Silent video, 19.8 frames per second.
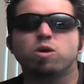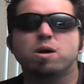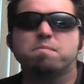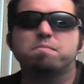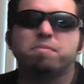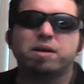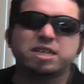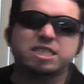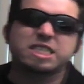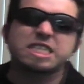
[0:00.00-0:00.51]

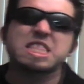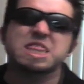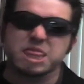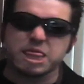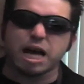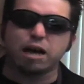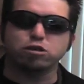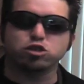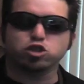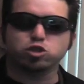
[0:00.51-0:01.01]
One busted,
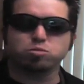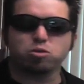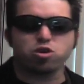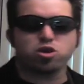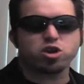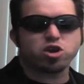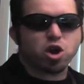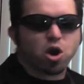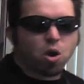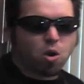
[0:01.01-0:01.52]
thousands more
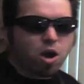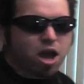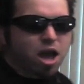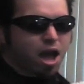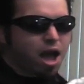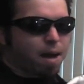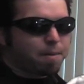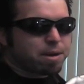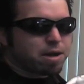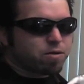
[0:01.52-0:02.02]
to go.
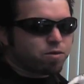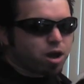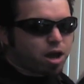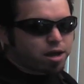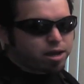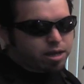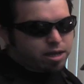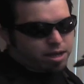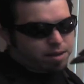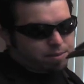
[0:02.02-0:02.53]
I'm
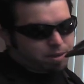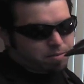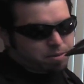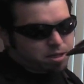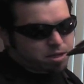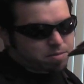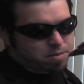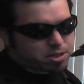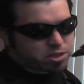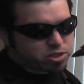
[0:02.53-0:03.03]
Erod, I'm the
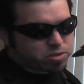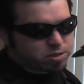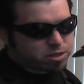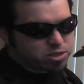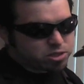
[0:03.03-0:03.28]
Blockbuster